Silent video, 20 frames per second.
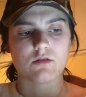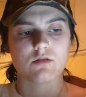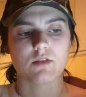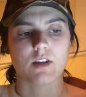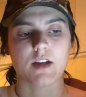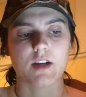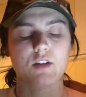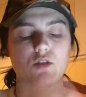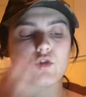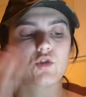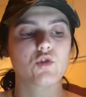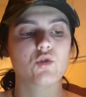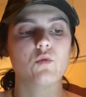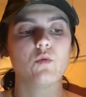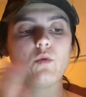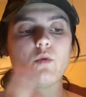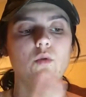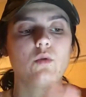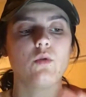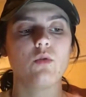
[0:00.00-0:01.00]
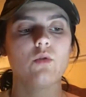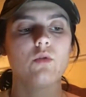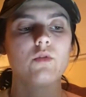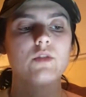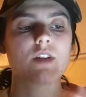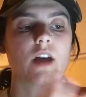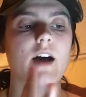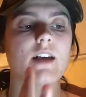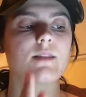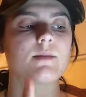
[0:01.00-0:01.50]
like
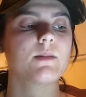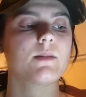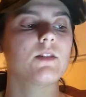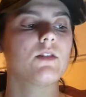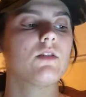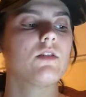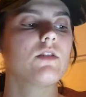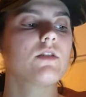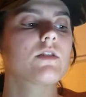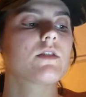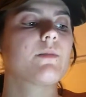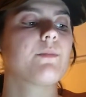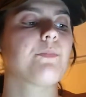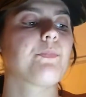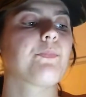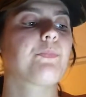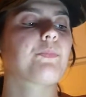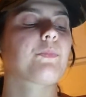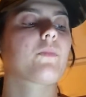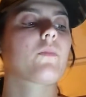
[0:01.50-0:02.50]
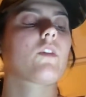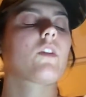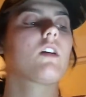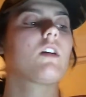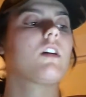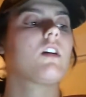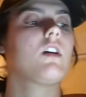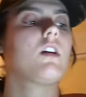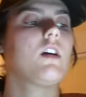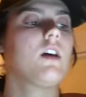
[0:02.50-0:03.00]
schools, hospitals?
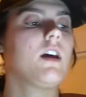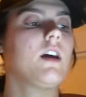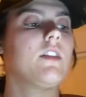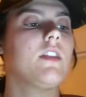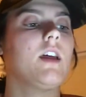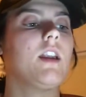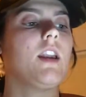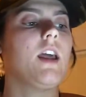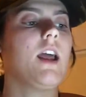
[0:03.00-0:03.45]
And then